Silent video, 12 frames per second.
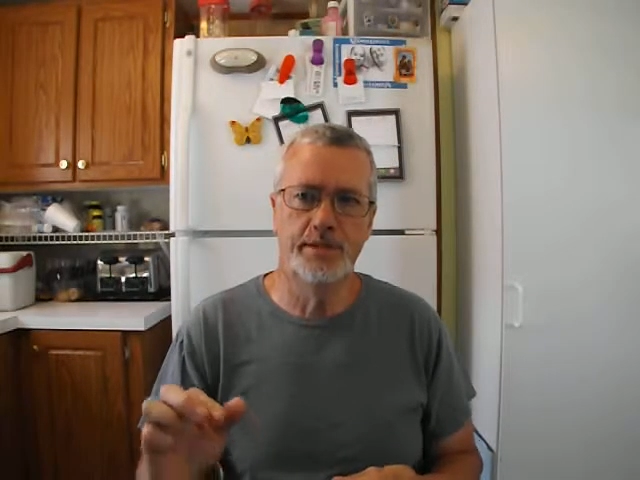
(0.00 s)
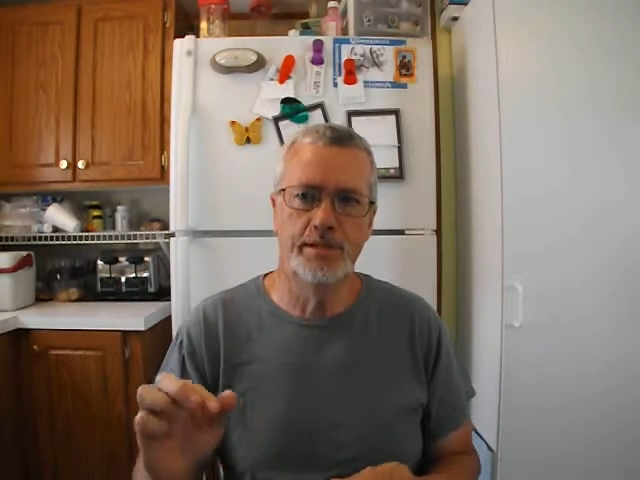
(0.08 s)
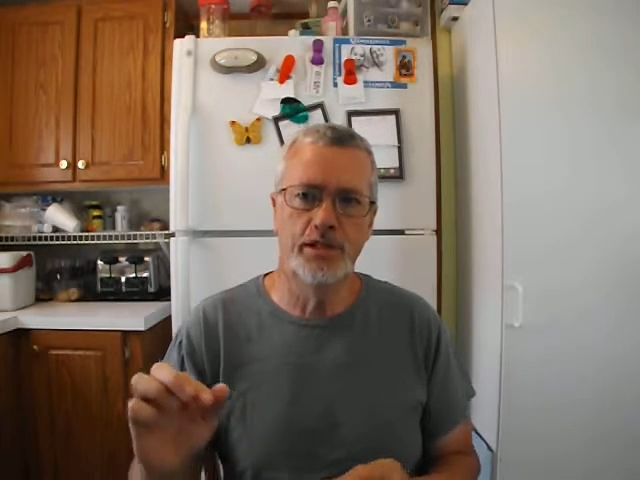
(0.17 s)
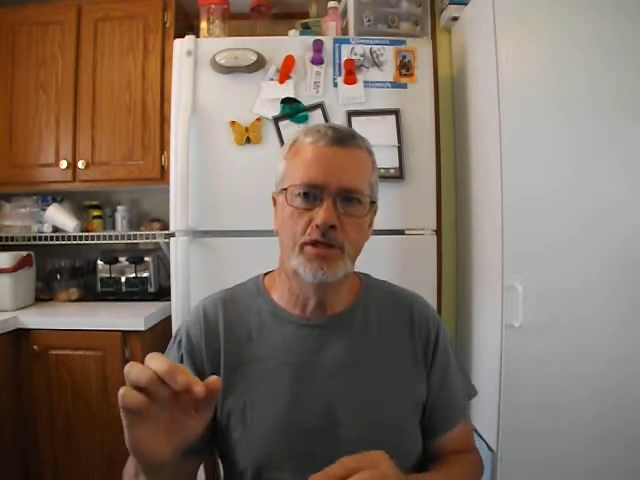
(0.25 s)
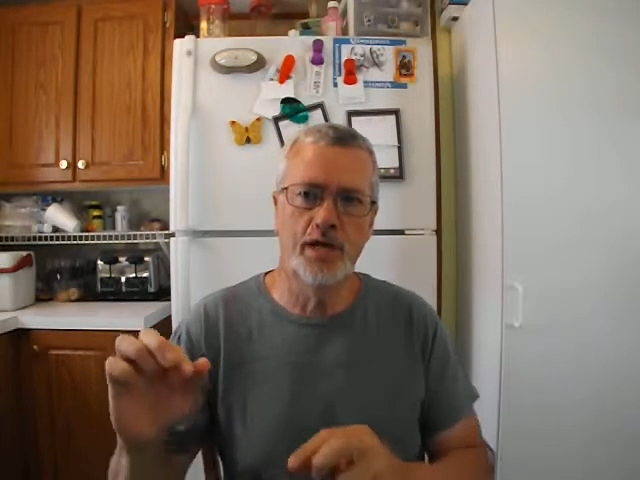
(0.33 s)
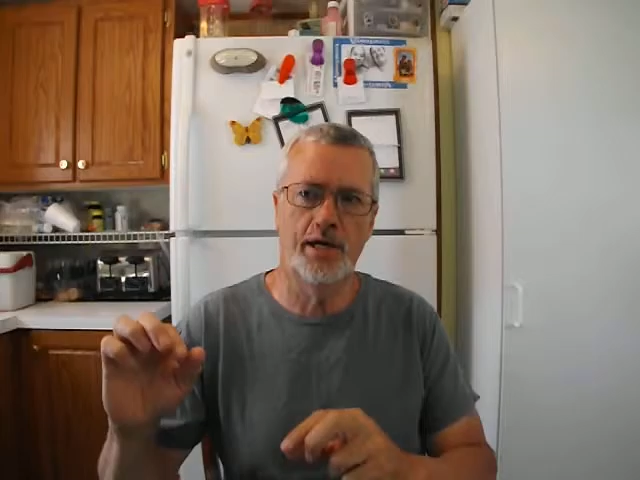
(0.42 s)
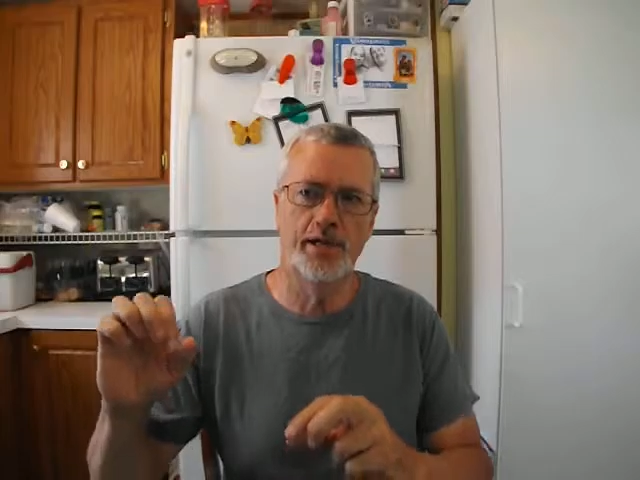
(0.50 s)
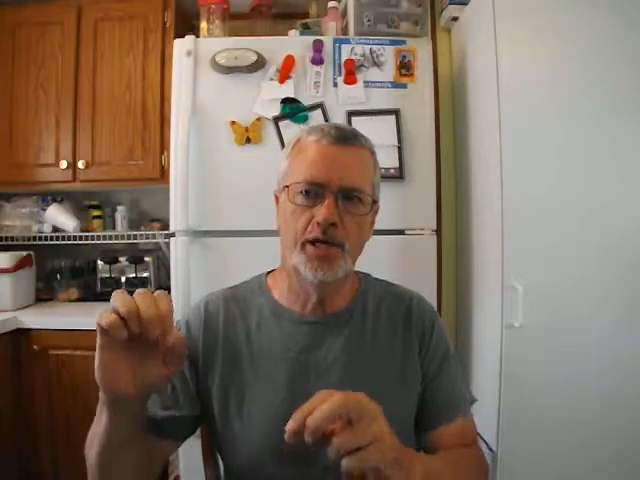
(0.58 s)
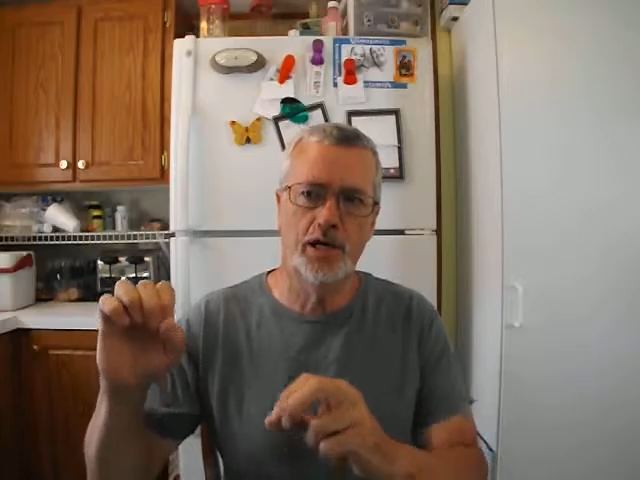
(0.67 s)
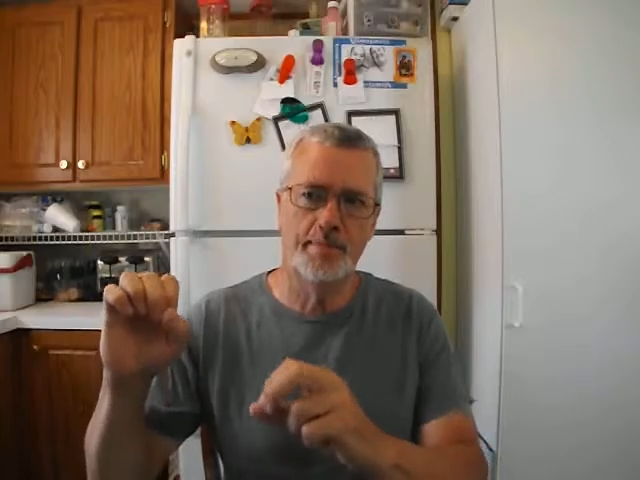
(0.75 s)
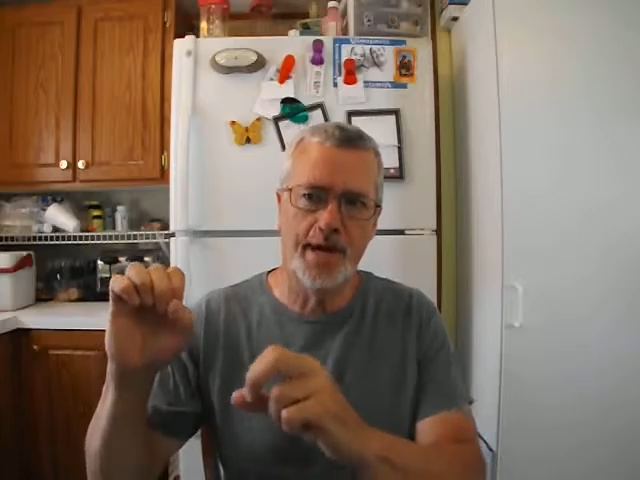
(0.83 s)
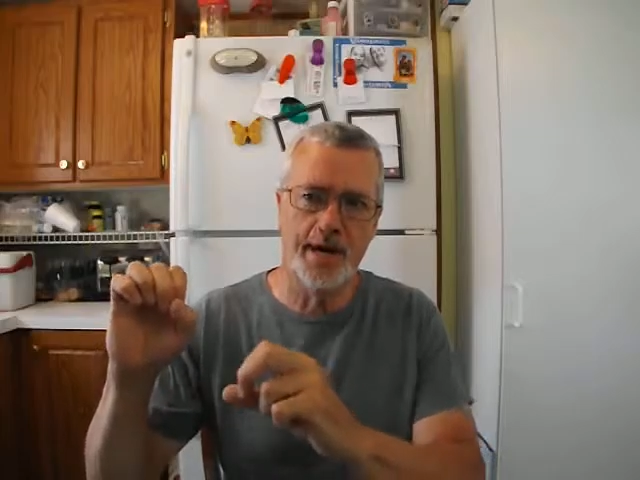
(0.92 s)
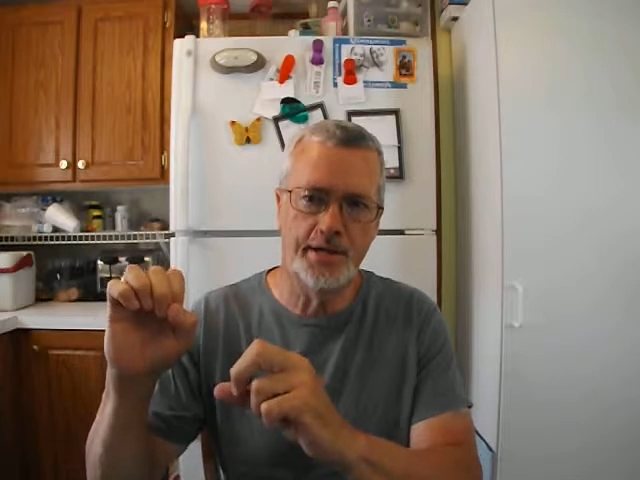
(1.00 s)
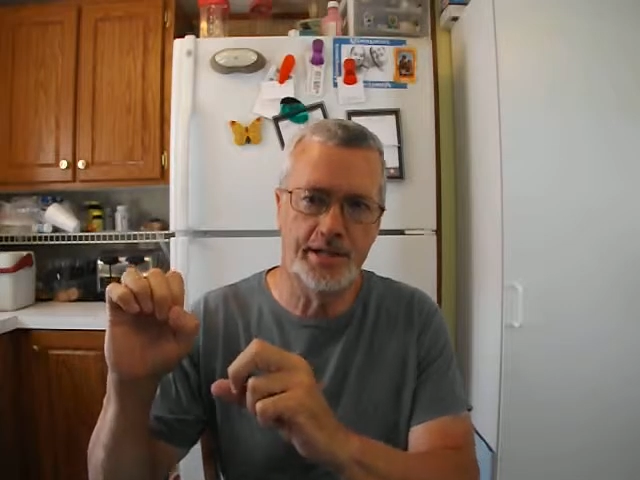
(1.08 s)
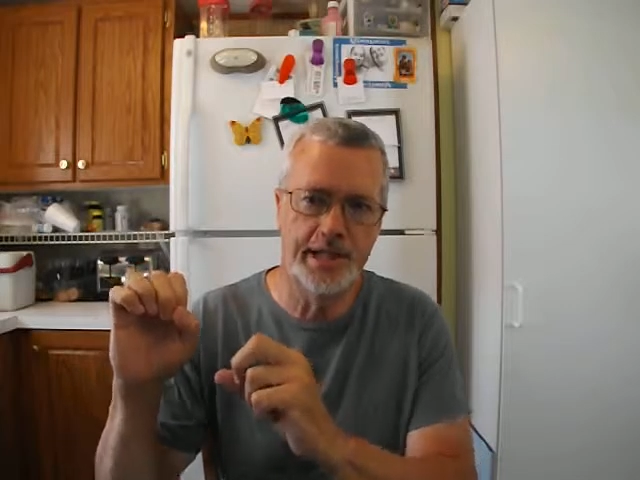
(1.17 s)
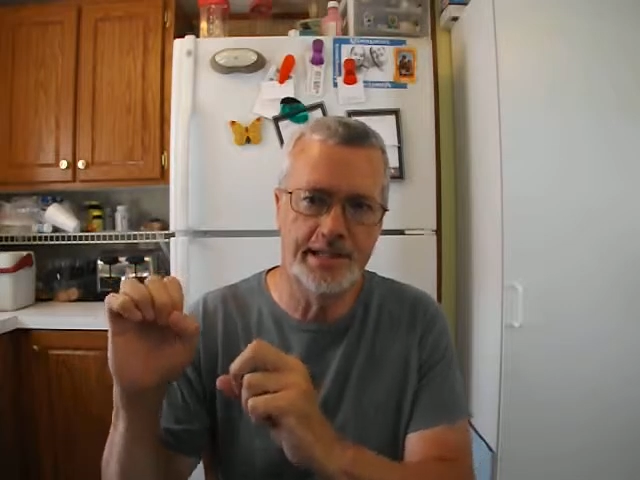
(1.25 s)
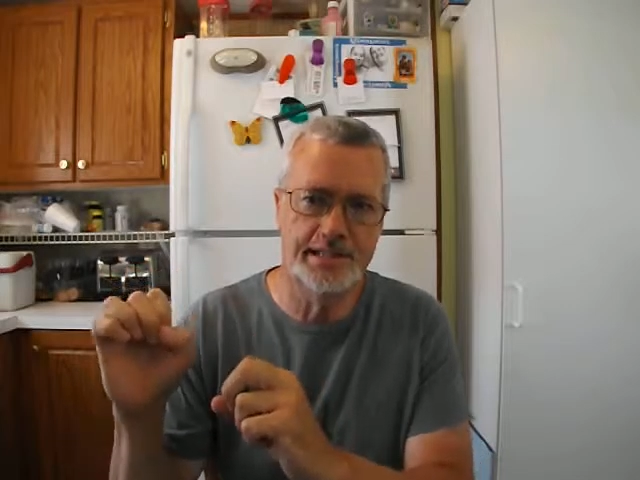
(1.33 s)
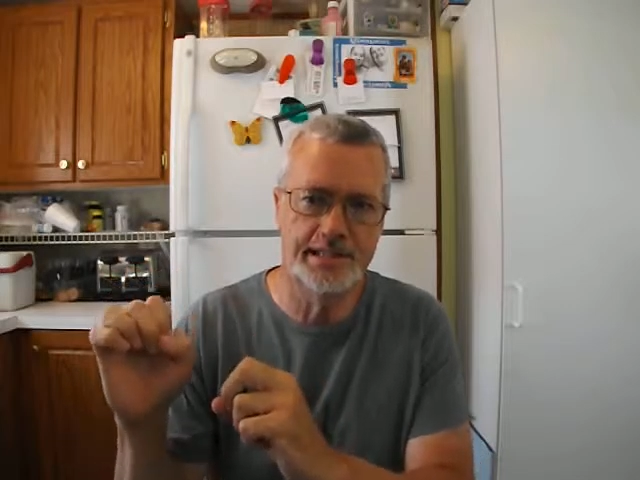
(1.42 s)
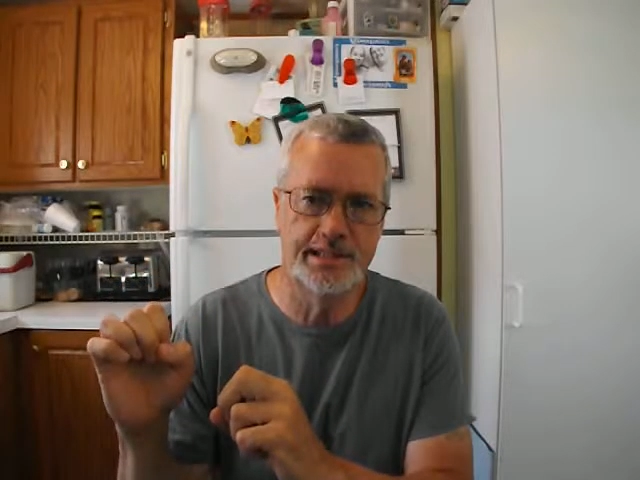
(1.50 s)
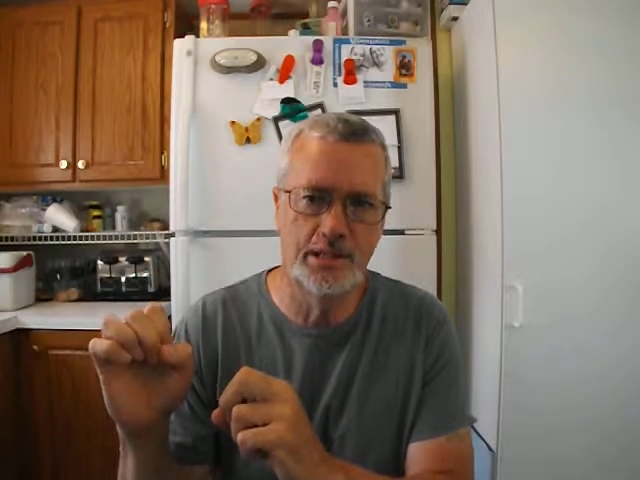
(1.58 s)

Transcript: you know how they come out against